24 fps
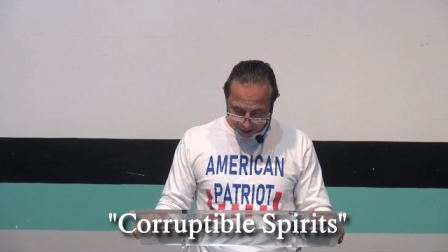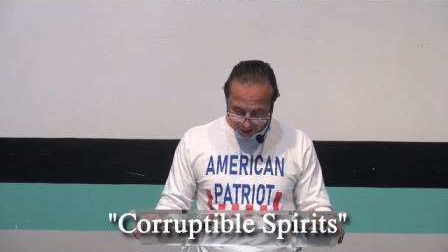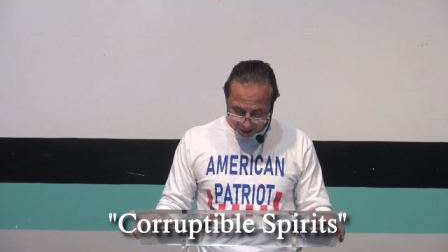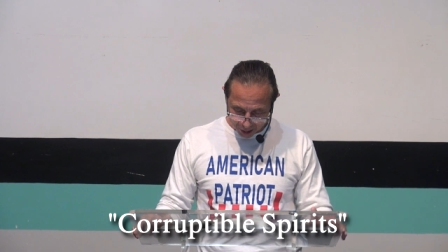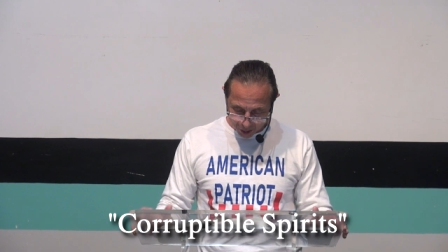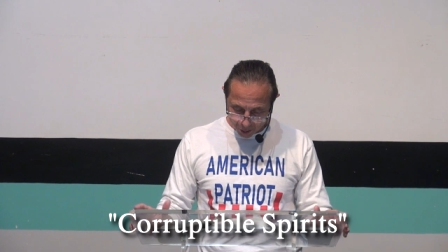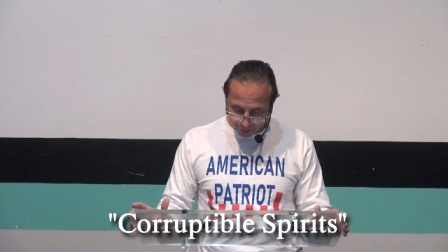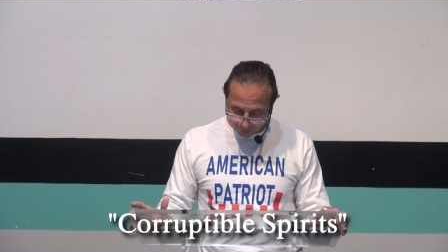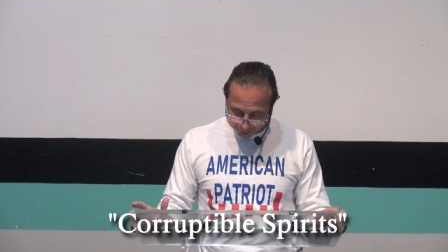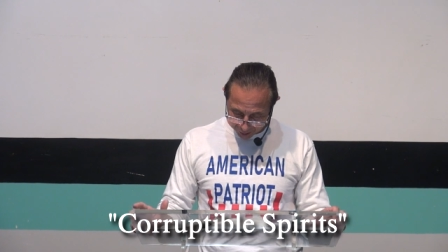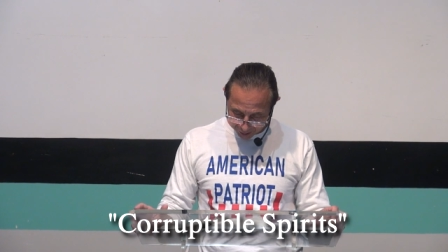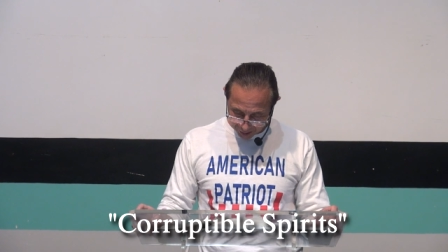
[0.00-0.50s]

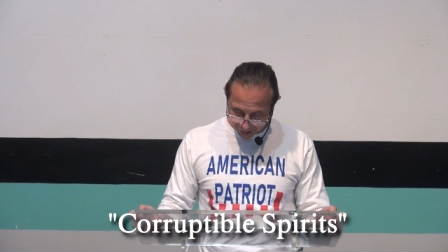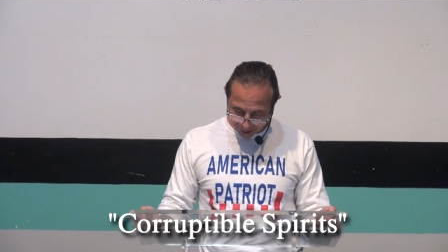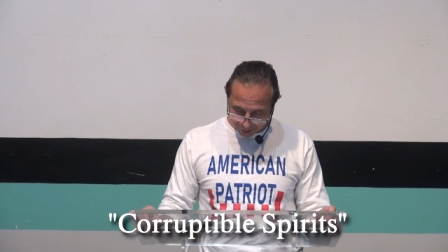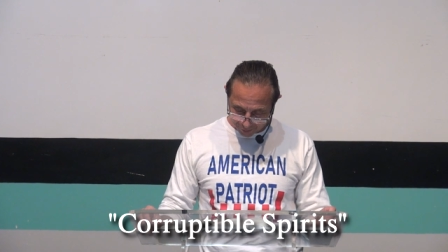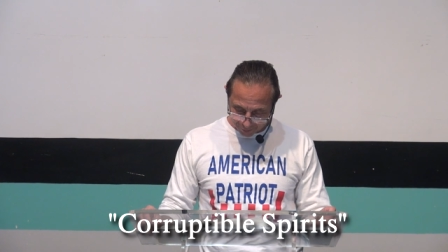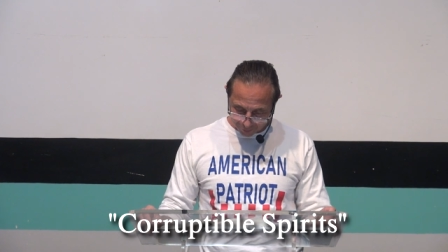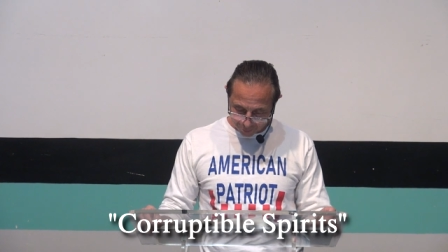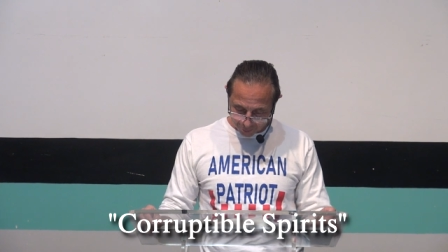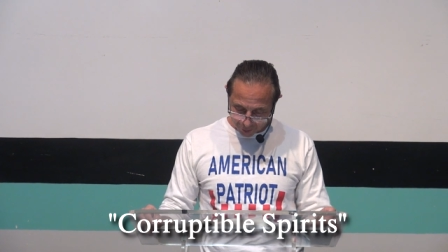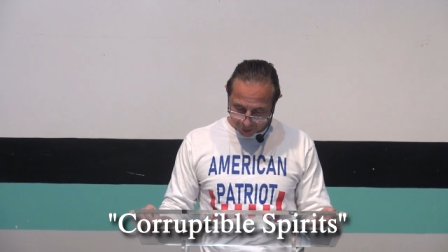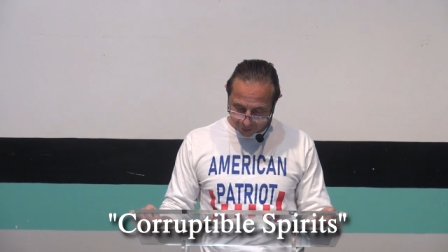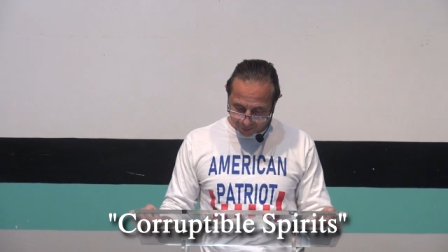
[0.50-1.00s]
You will live.
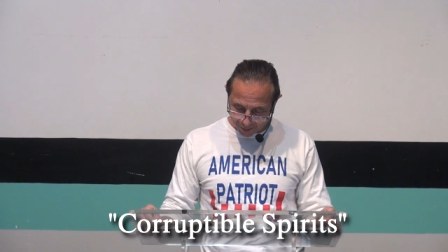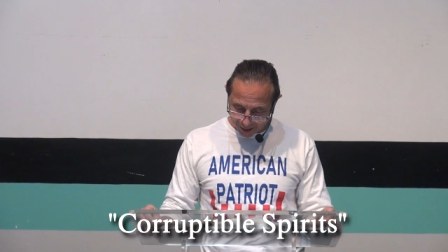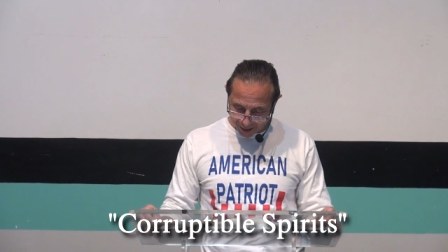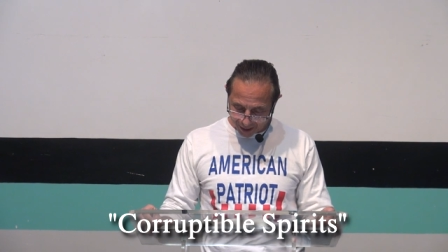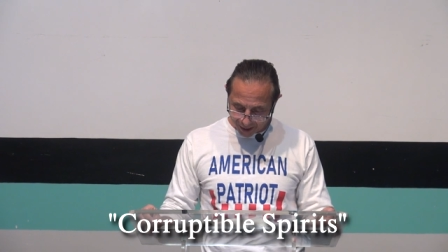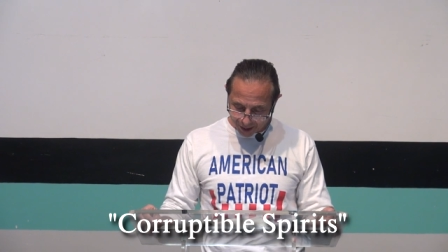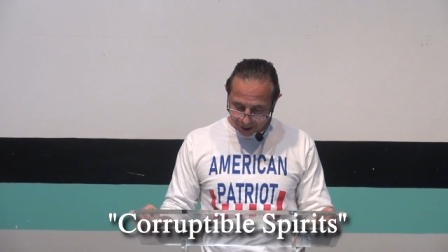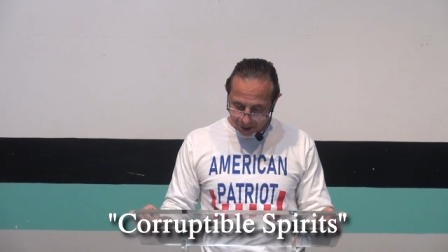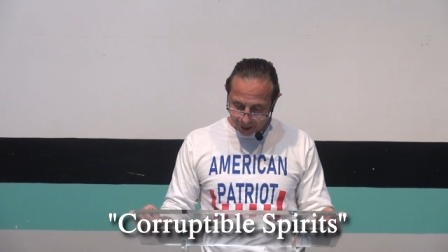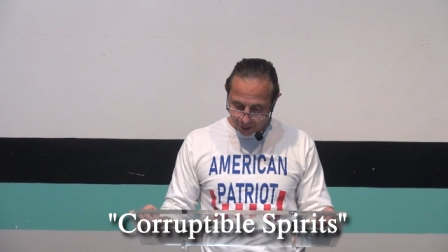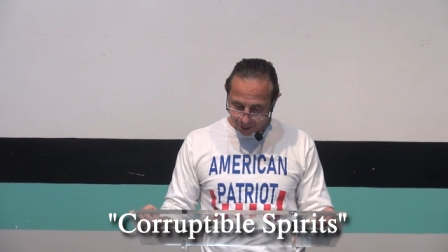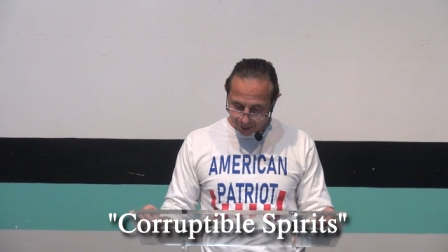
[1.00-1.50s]
For as many
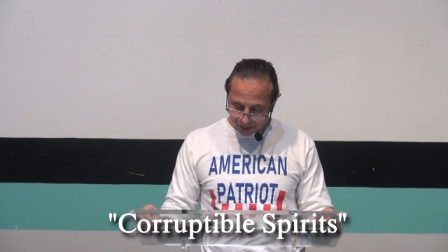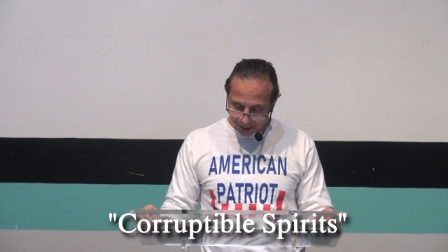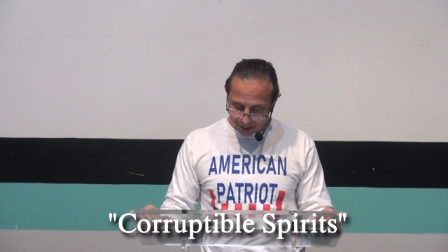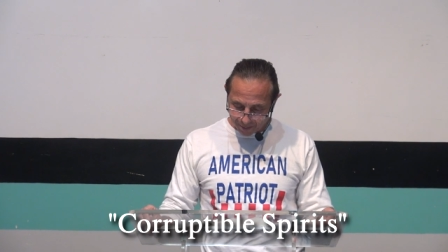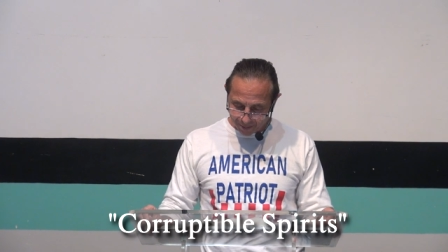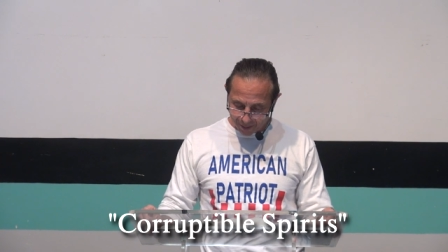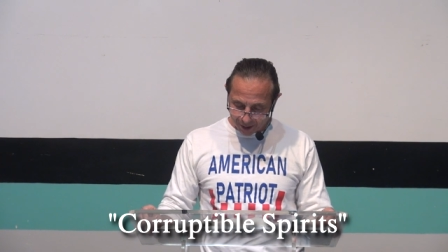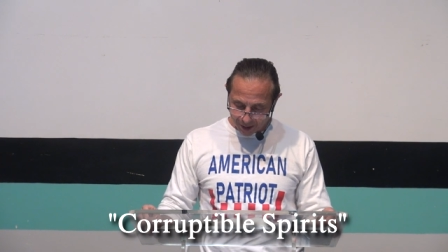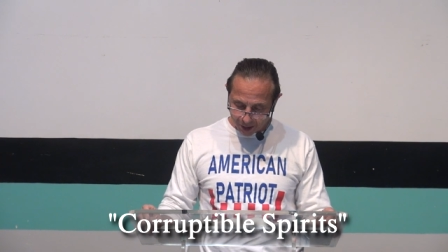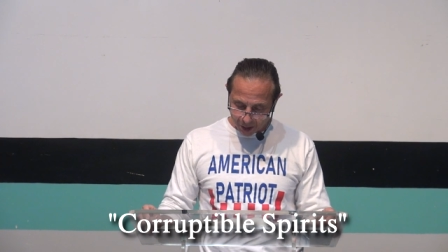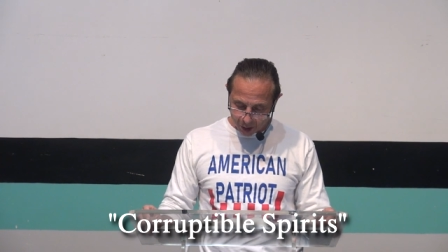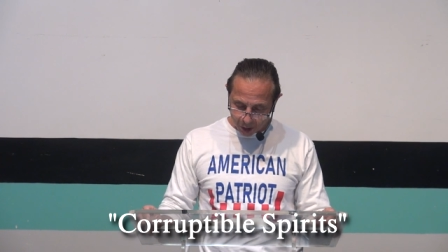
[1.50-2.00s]
as are led
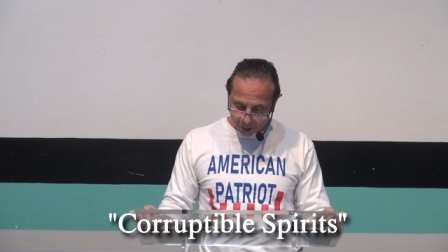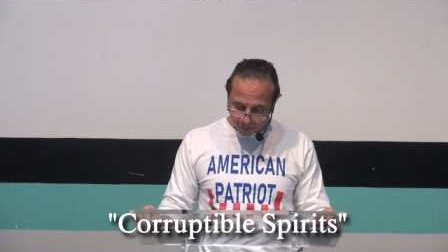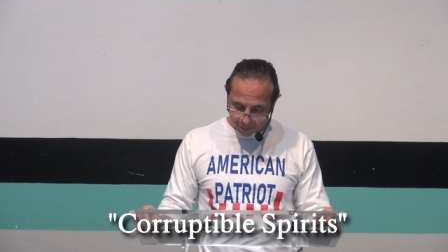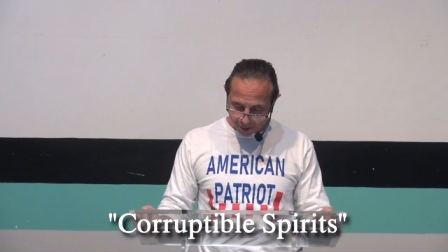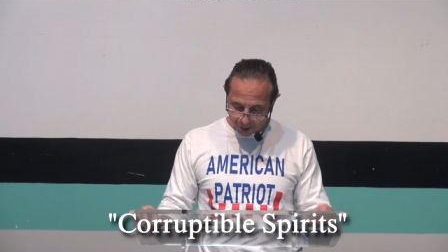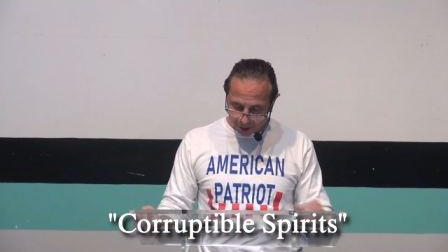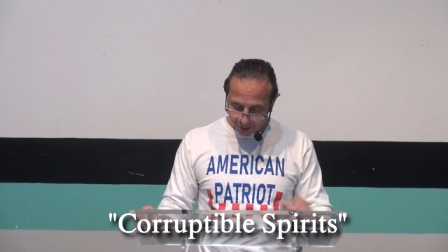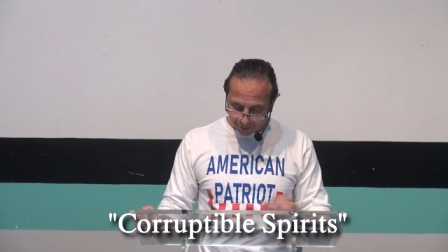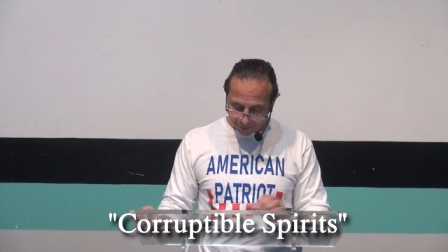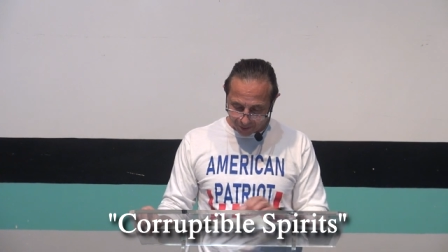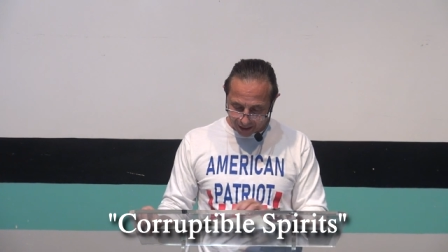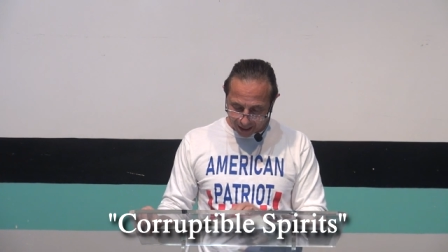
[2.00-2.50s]
by the
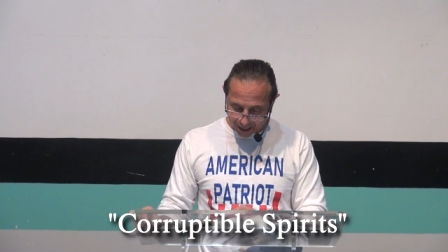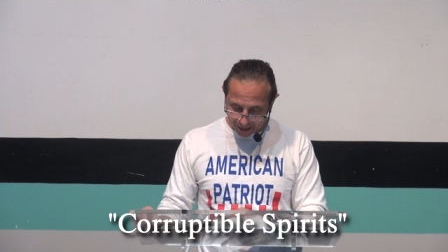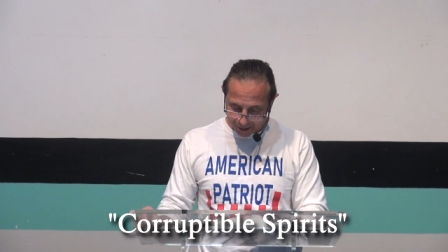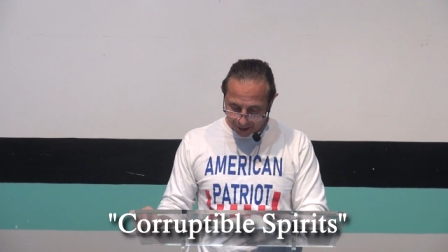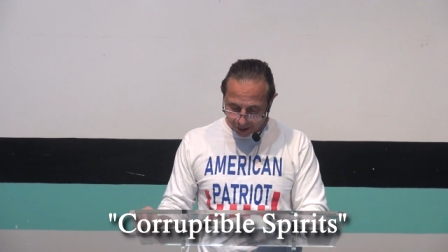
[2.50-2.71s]
Spirit of God,